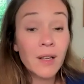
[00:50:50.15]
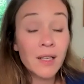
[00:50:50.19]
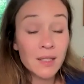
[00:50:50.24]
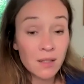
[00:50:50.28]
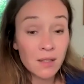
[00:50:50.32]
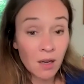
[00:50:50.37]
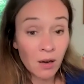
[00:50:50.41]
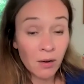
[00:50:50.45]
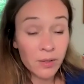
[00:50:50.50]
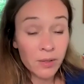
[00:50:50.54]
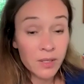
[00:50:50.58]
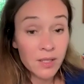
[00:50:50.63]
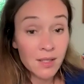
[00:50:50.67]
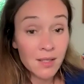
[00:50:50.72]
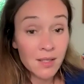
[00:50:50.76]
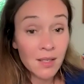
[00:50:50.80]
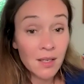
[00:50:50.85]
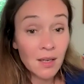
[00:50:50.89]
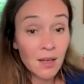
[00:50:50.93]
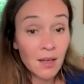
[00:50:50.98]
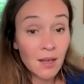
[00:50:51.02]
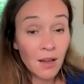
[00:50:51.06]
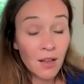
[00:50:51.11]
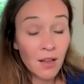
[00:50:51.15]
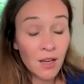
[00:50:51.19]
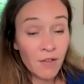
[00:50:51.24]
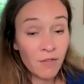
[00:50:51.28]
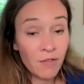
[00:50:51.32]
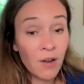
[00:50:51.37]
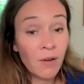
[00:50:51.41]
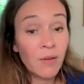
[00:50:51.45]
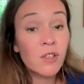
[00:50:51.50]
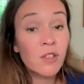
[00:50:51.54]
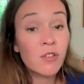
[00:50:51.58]
as currency in a
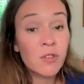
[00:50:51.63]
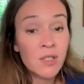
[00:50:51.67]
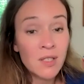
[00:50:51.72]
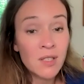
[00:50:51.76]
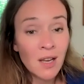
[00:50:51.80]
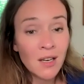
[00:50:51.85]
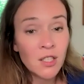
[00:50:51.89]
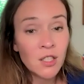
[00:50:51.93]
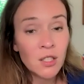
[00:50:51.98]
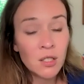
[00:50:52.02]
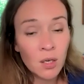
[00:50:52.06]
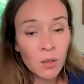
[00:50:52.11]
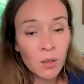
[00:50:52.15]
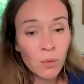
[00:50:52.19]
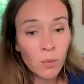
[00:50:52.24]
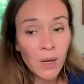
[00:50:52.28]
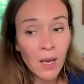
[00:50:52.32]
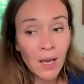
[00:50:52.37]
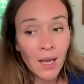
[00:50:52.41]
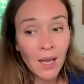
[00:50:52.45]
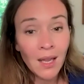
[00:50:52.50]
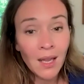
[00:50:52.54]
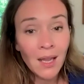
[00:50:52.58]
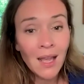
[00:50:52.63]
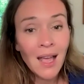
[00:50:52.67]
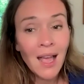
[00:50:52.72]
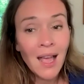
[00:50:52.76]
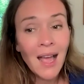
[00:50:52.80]
very transactional way.